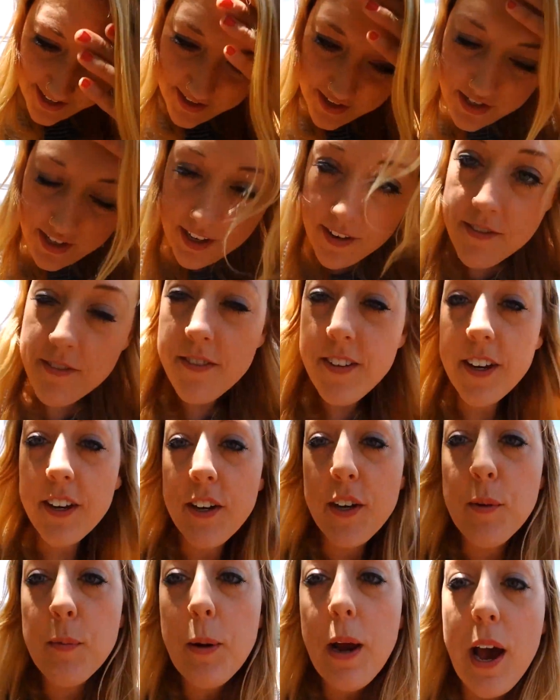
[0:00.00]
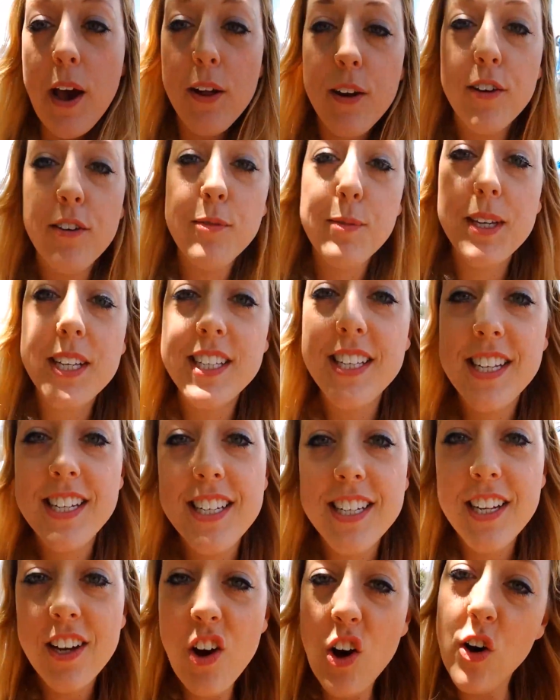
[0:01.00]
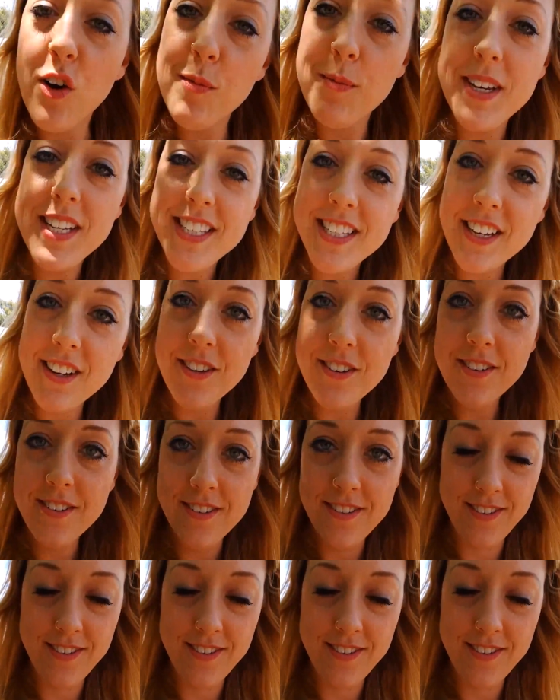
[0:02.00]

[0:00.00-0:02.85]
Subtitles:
which I'm very proud of because I did it all myself.